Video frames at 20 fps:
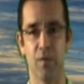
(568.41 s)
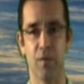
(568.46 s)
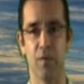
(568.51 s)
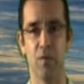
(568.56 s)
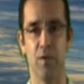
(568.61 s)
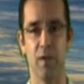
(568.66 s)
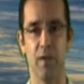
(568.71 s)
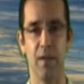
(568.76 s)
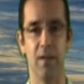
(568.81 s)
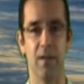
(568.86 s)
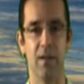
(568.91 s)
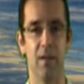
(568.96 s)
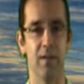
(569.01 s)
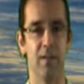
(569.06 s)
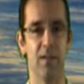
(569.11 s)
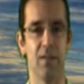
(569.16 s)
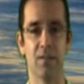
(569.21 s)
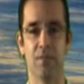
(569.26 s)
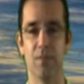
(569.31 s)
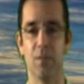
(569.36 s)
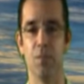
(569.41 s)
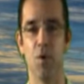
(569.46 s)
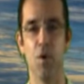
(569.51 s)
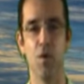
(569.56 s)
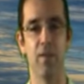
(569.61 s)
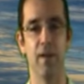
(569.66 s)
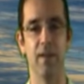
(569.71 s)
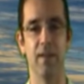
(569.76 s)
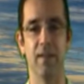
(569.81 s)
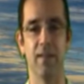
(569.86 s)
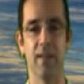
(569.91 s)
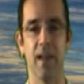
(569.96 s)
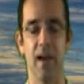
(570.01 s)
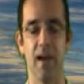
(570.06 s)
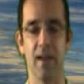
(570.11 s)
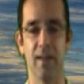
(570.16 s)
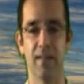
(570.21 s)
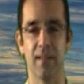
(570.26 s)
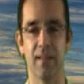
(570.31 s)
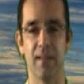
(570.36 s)
to just motivate these
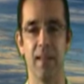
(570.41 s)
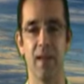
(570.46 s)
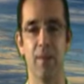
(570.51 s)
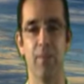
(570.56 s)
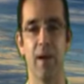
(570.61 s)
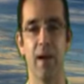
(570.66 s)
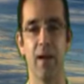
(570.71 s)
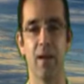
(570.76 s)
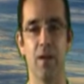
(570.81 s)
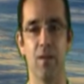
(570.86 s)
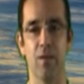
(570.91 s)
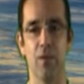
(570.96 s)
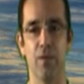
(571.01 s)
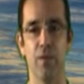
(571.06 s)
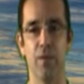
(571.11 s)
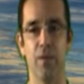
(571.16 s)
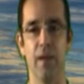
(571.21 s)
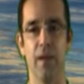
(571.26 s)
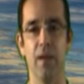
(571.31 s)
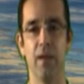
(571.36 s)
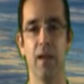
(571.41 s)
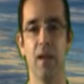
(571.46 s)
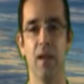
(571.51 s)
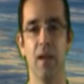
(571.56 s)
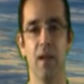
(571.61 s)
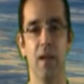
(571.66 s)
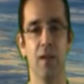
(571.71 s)
guys to get back on their feet,